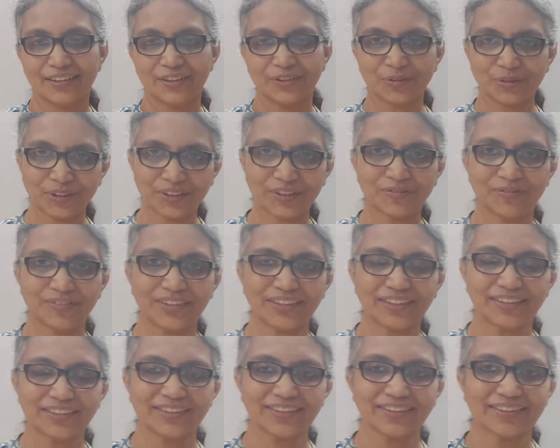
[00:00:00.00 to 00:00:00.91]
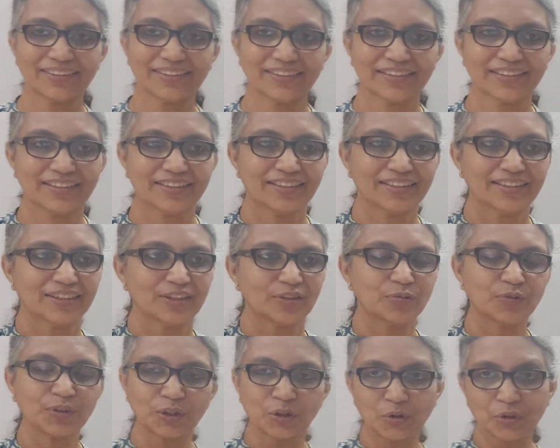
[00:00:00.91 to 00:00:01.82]
Good evening.
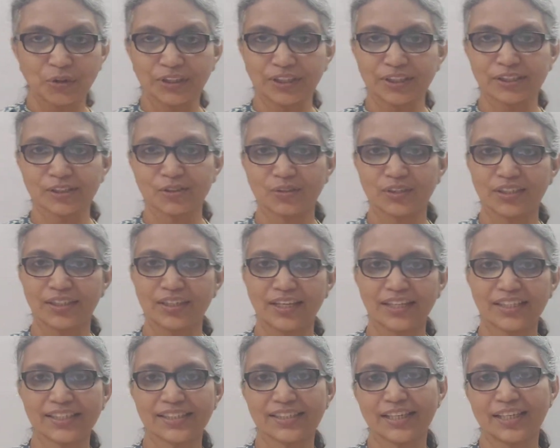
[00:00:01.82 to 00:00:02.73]
We are going into the next